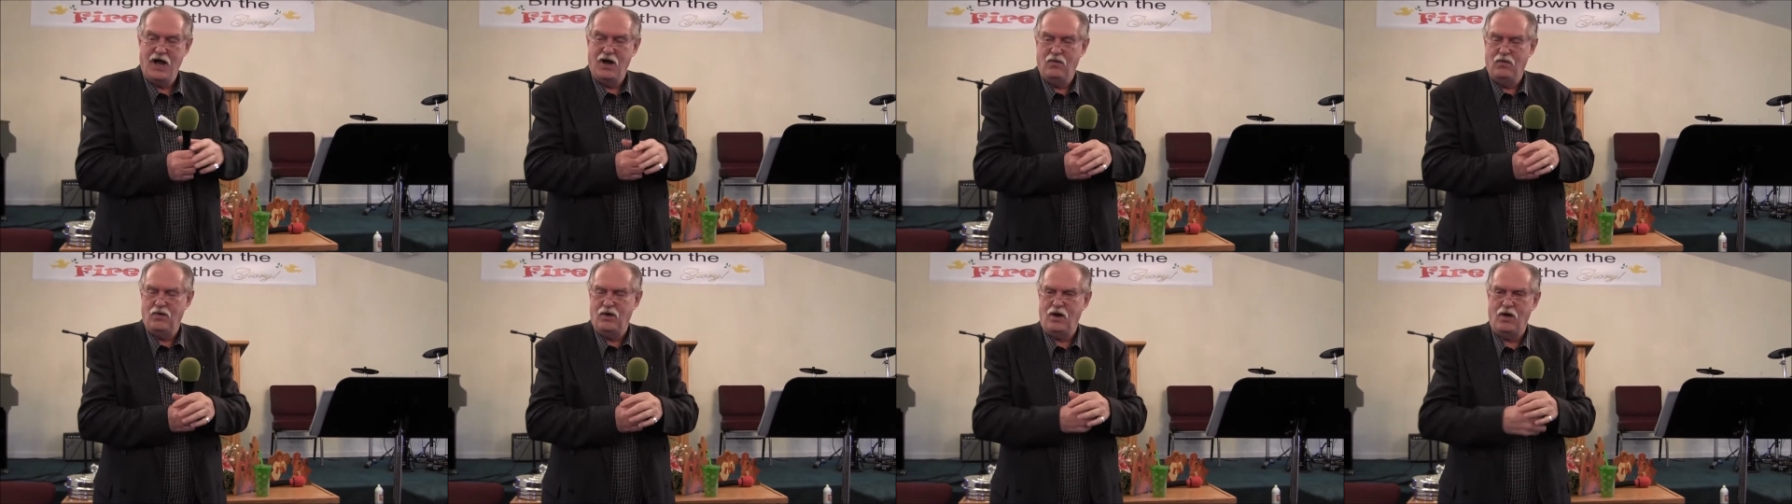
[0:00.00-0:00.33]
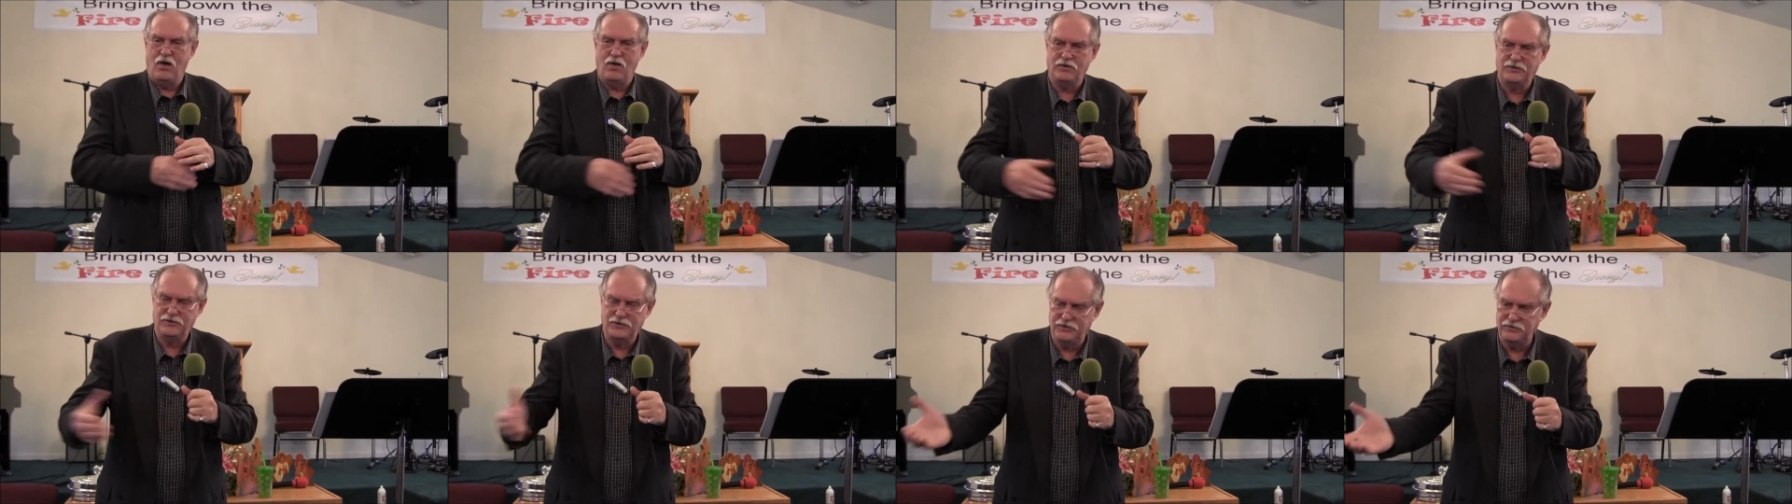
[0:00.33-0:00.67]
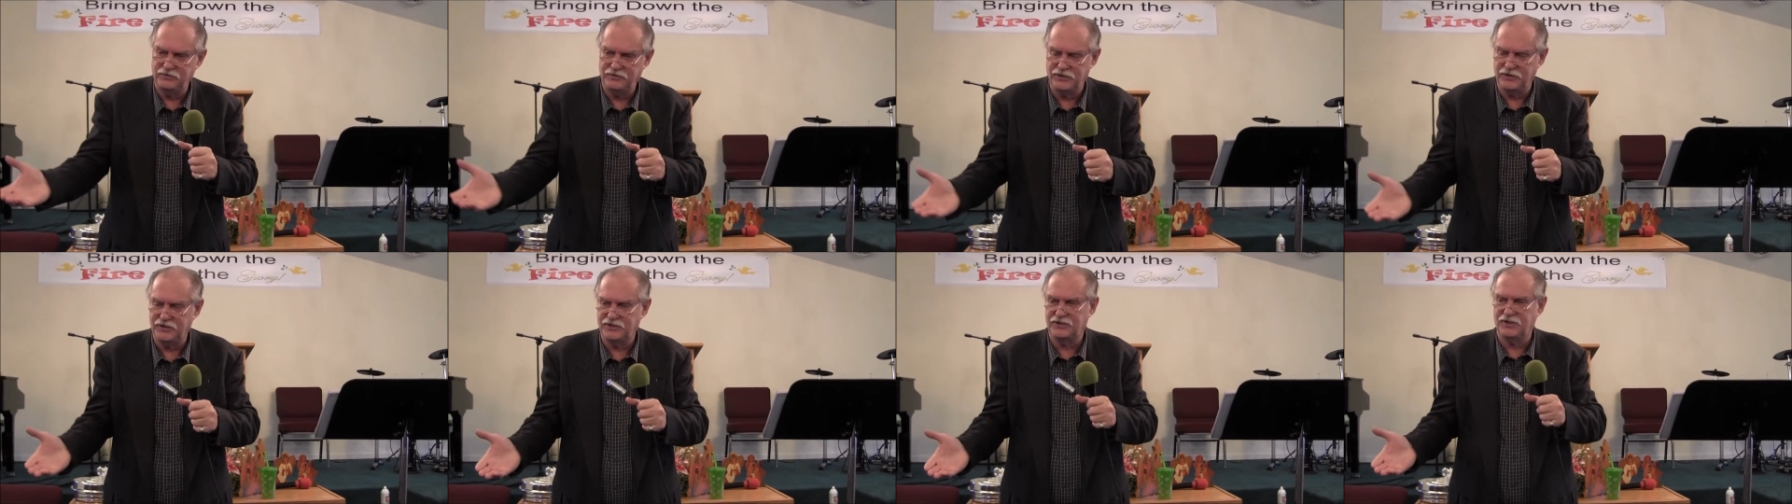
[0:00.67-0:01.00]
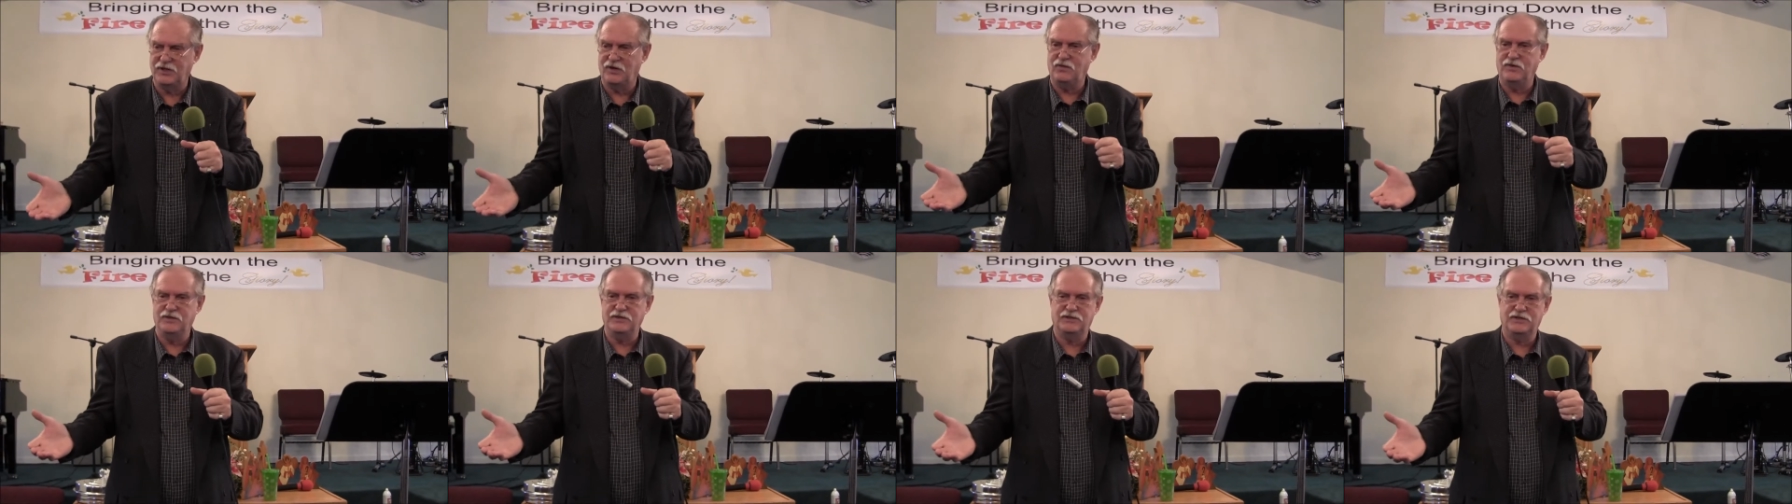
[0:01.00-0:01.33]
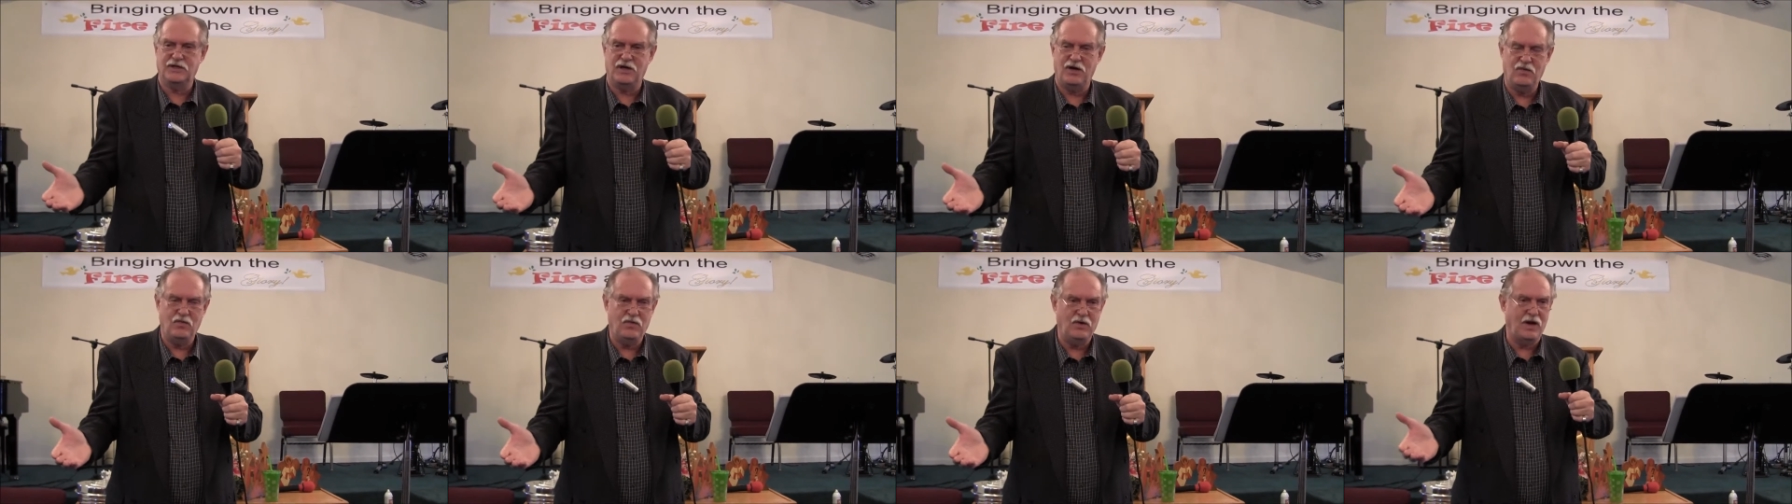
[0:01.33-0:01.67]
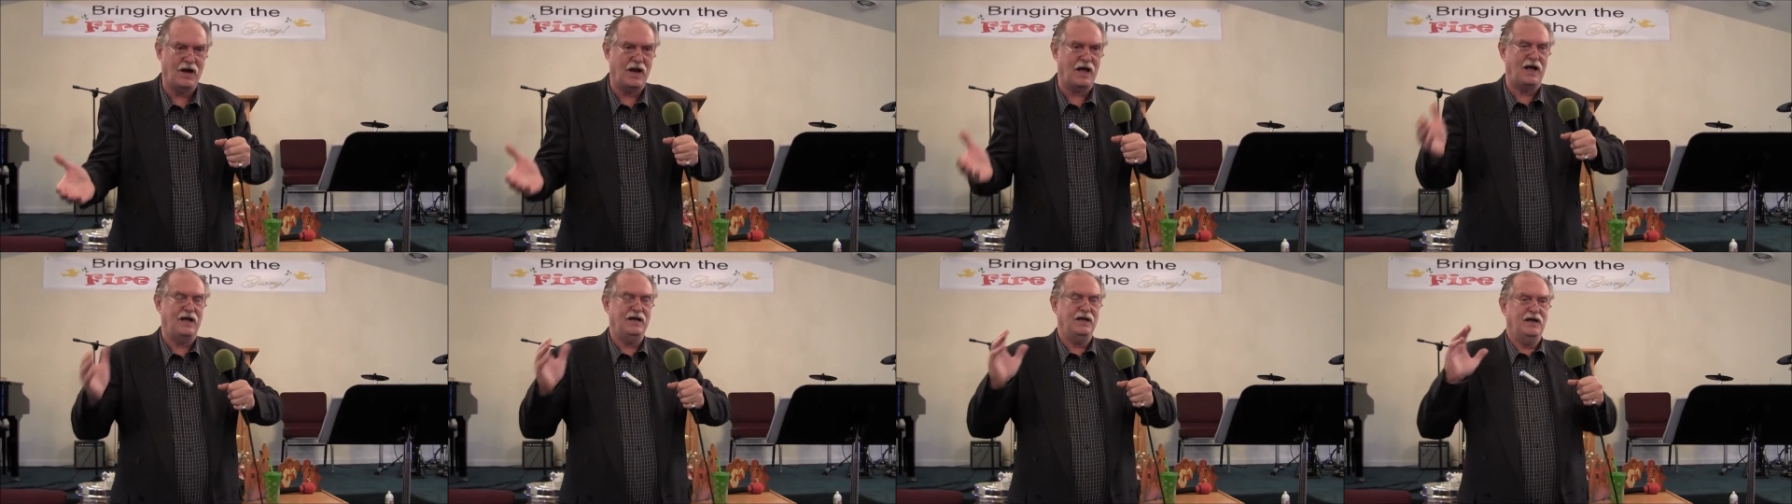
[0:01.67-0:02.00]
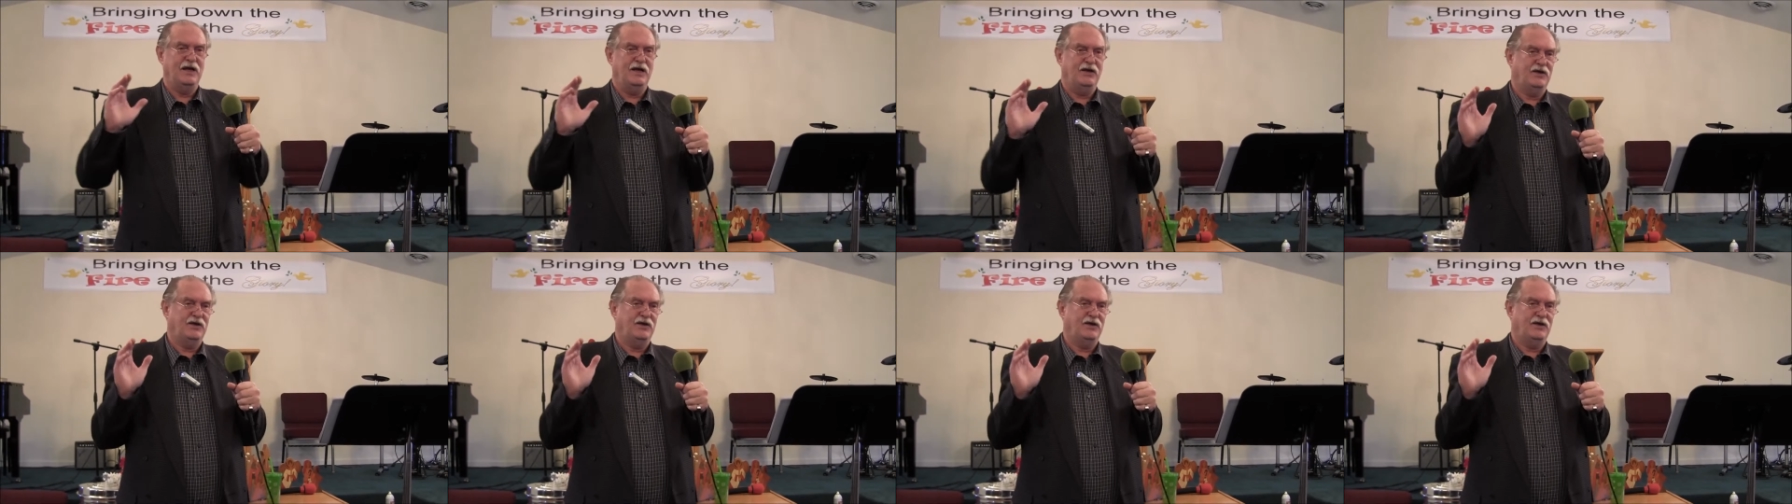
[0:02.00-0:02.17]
Well, aren't you just so and so? Well,